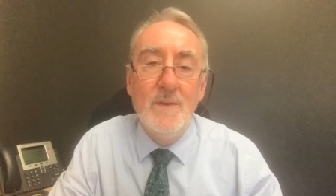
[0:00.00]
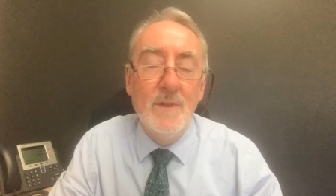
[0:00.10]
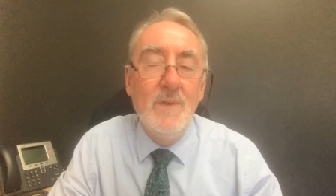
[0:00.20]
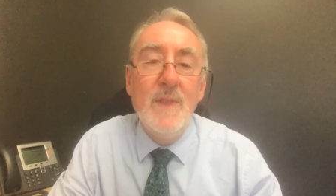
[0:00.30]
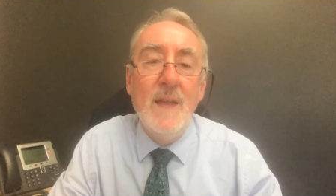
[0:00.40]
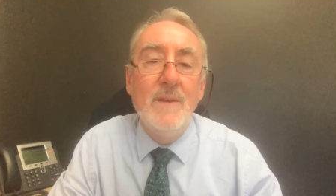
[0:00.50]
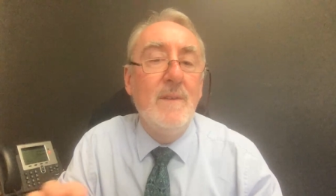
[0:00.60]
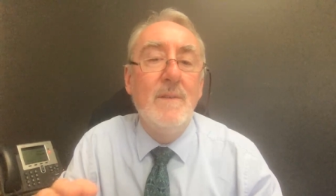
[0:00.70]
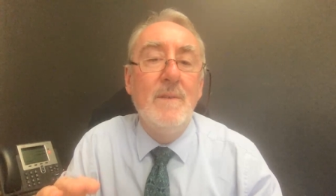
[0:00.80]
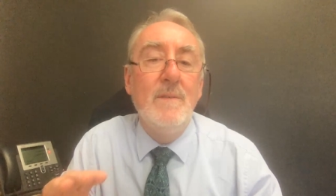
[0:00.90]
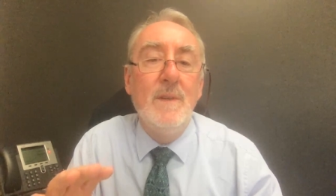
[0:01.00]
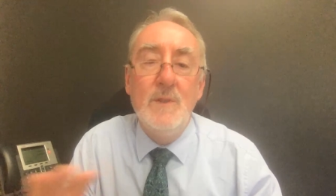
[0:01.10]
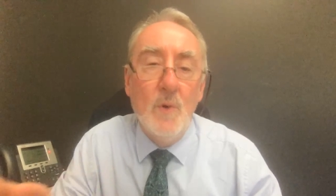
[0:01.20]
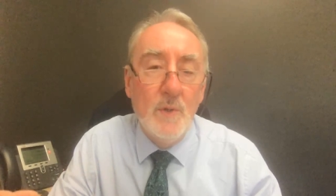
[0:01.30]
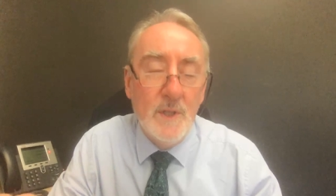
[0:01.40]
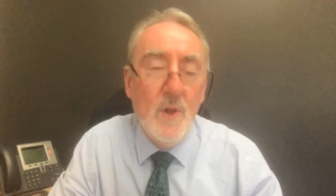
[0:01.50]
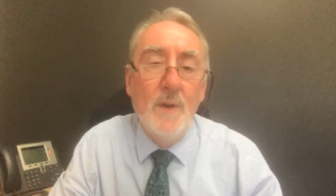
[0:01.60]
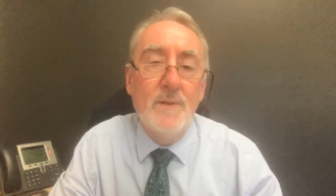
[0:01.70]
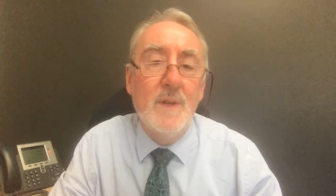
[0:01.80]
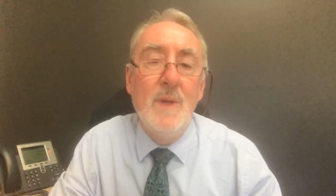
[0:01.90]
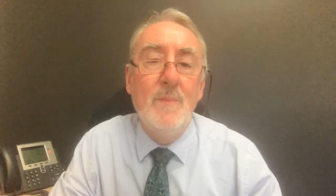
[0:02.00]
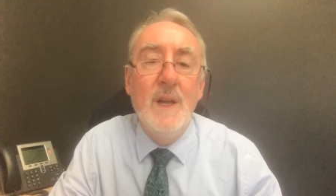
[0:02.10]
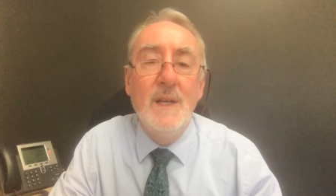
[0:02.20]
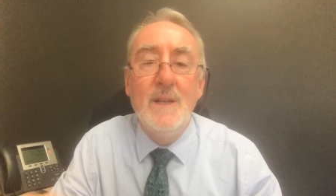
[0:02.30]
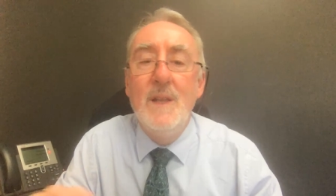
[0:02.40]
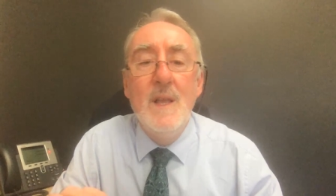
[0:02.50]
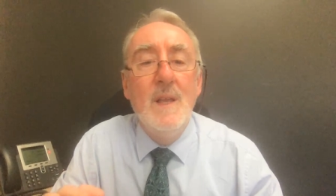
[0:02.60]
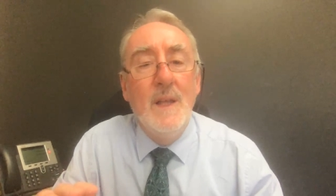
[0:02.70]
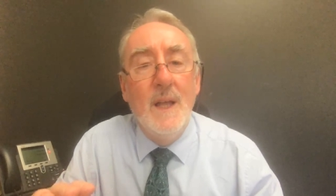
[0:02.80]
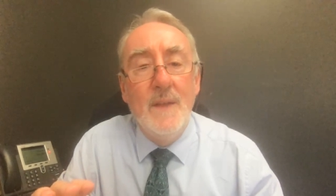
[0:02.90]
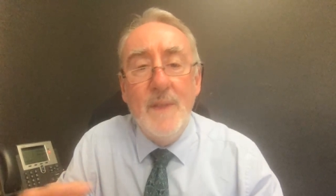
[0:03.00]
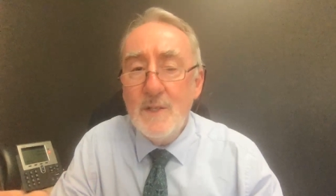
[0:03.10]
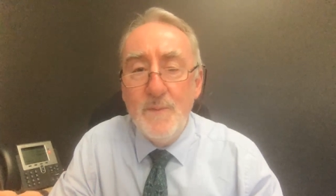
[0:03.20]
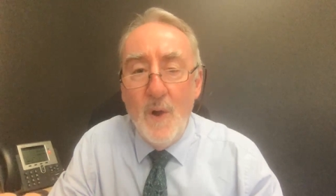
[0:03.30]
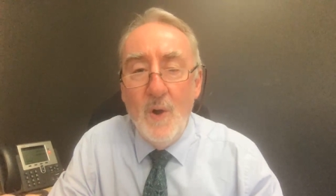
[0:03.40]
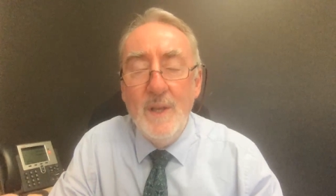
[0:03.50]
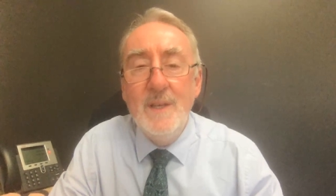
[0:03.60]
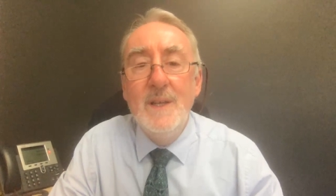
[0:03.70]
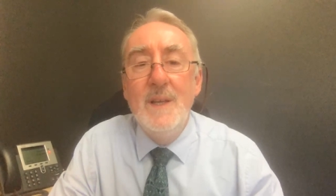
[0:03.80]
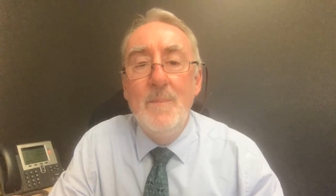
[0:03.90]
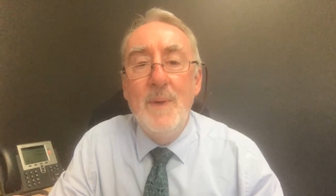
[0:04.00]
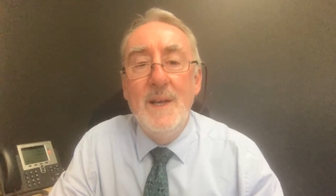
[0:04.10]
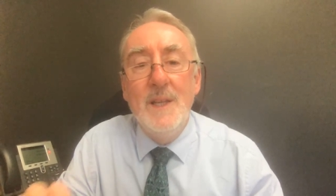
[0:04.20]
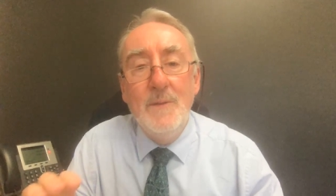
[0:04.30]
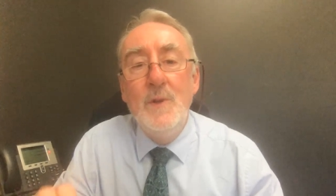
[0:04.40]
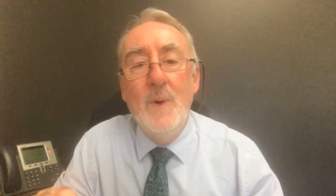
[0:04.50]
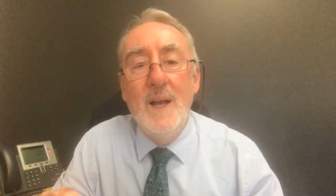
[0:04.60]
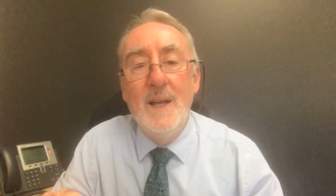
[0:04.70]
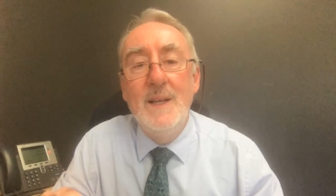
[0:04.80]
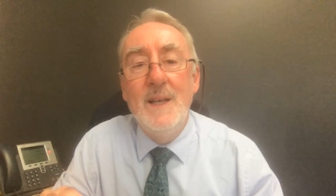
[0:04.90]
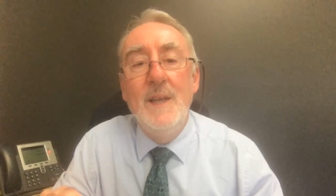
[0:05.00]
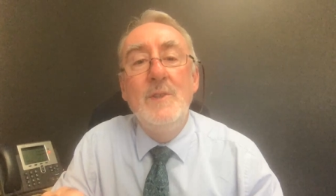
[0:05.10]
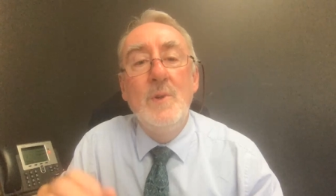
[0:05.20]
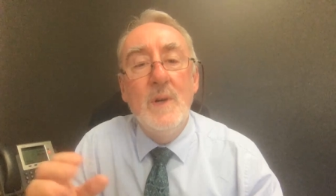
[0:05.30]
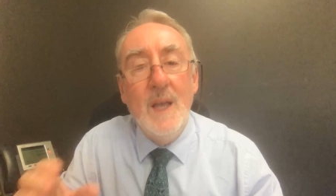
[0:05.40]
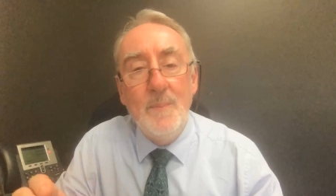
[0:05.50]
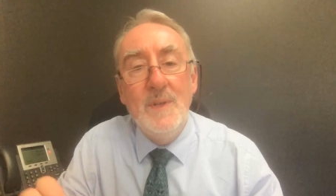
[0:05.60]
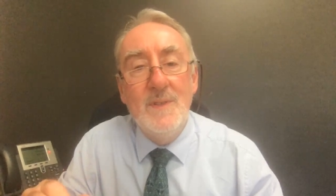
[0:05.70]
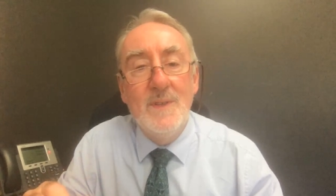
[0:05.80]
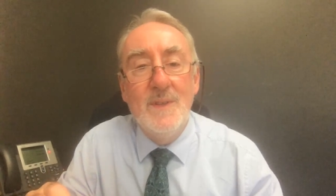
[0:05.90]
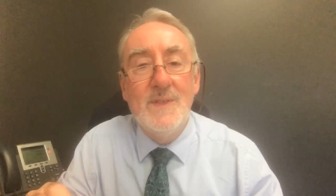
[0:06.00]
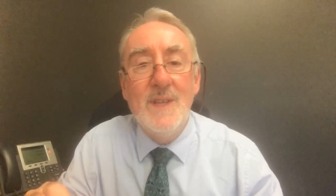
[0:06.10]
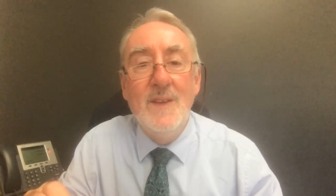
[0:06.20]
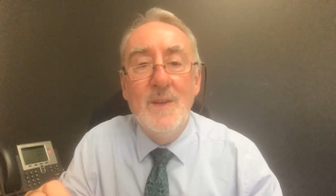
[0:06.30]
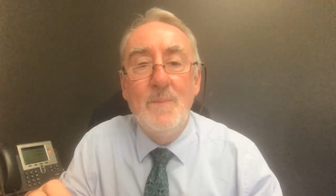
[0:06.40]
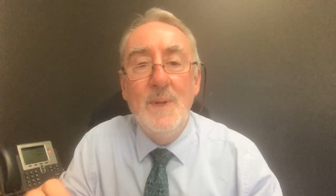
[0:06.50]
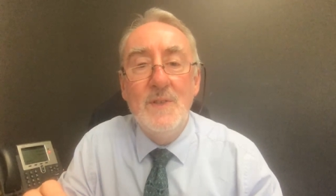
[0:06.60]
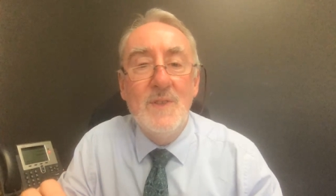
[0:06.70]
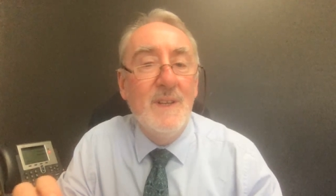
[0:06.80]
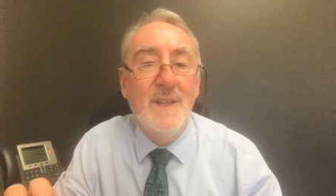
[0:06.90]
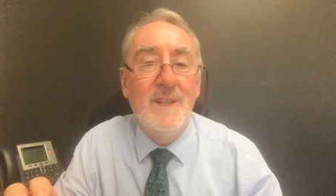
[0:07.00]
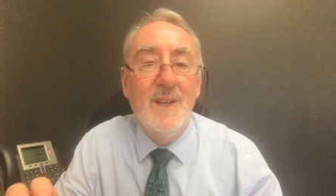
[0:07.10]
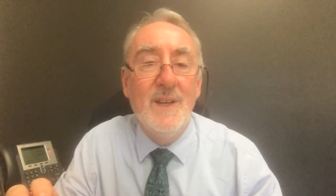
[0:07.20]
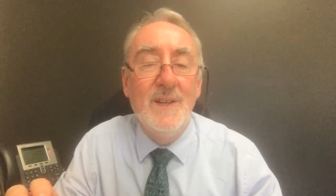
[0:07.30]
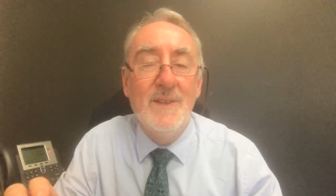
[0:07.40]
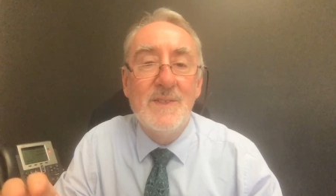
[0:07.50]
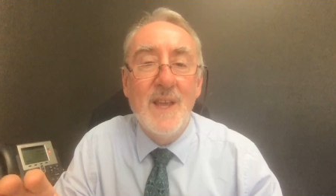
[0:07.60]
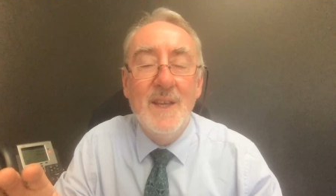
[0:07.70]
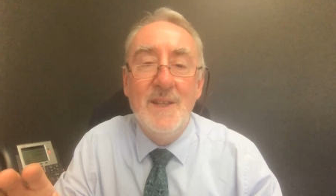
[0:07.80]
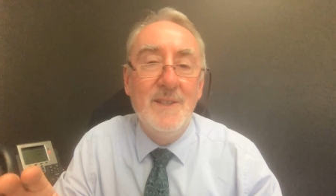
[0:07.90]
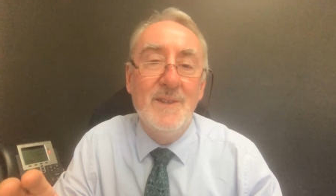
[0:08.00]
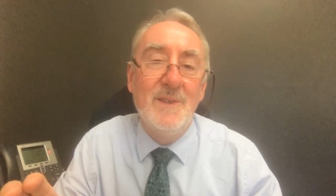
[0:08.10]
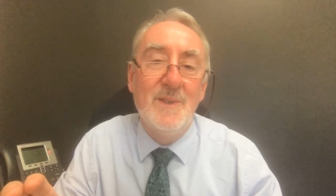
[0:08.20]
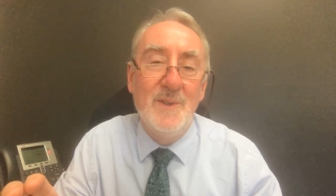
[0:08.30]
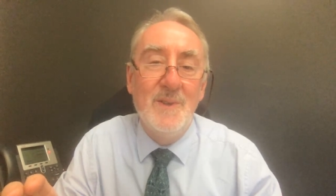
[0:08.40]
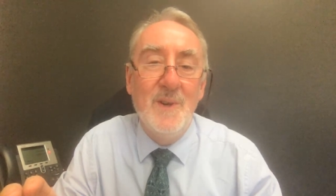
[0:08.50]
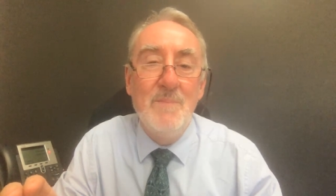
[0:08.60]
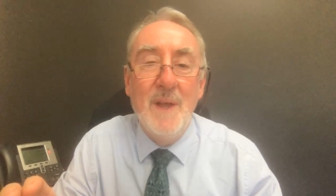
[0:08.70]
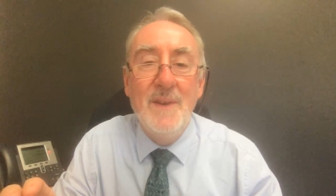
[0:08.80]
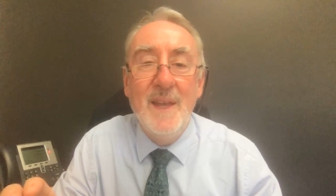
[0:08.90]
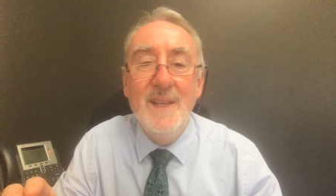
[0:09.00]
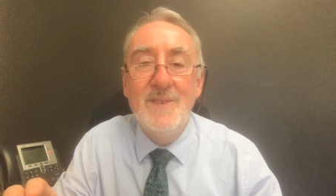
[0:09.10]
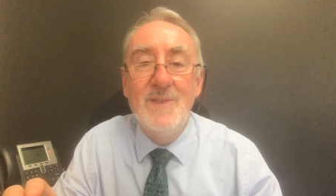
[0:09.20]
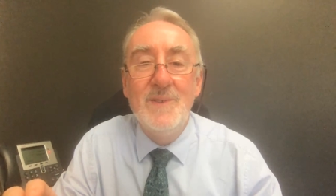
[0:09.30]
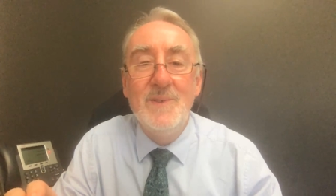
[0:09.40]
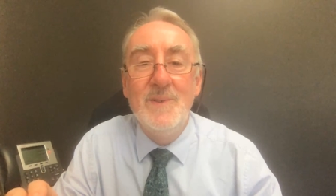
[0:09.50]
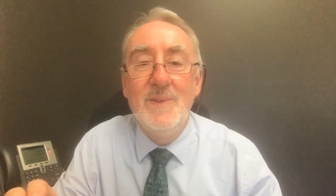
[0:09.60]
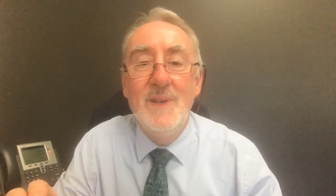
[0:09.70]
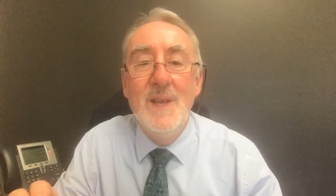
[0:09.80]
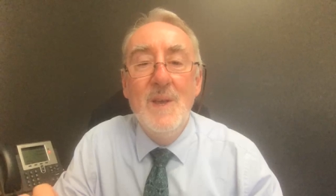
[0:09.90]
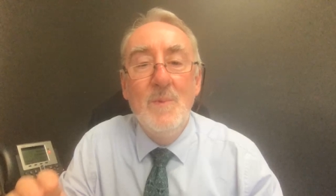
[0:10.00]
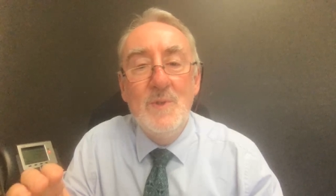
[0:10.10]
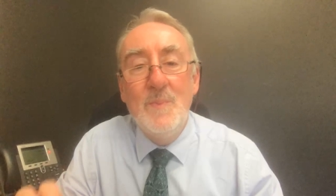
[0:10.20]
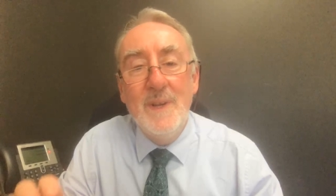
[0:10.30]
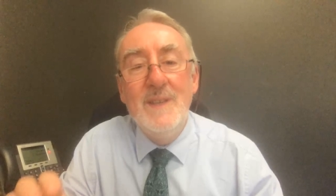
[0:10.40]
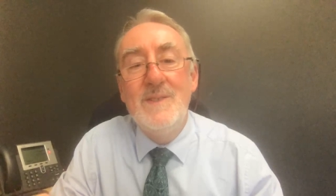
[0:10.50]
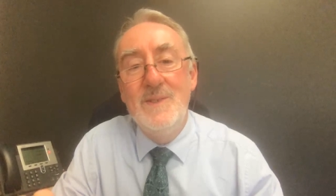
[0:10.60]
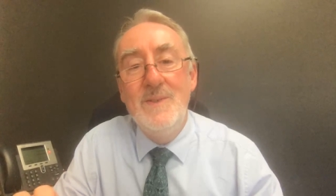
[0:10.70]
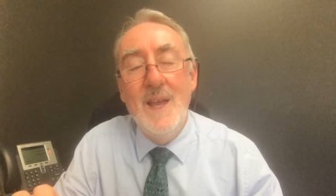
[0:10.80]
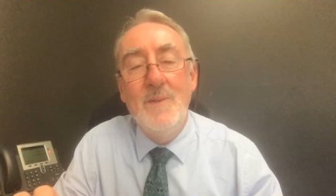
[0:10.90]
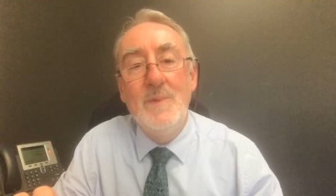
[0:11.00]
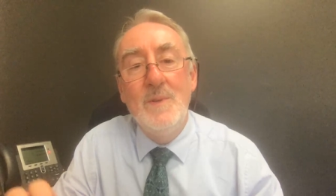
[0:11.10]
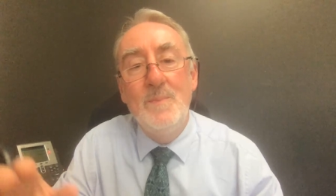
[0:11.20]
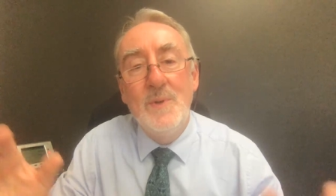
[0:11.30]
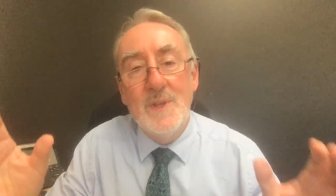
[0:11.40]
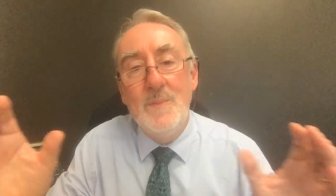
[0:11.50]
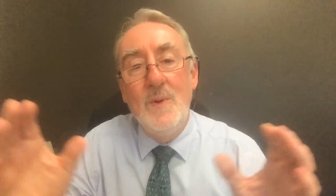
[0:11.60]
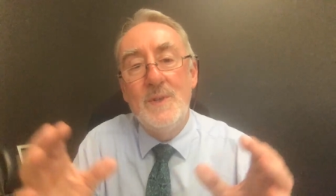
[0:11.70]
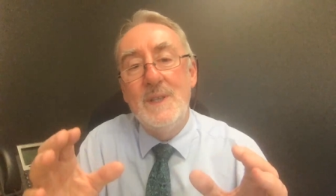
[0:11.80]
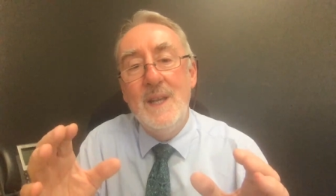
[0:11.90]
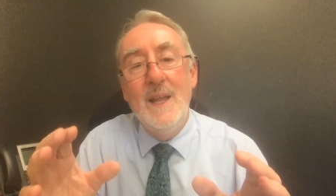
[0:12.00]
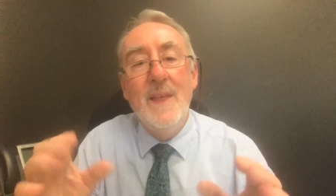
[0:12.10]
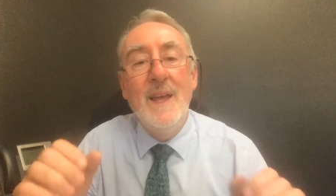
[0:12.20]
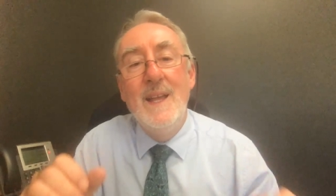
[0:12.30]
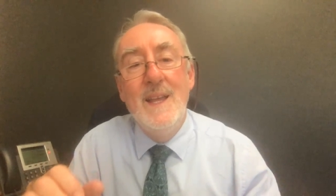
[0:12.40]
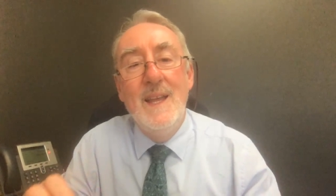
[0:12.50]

do that you know, or you're not commemorating it, uh, that's fine. But if you are and you're happy to send a picture, uh, say uh, on Monday, to would you please do that? We'll put them all together,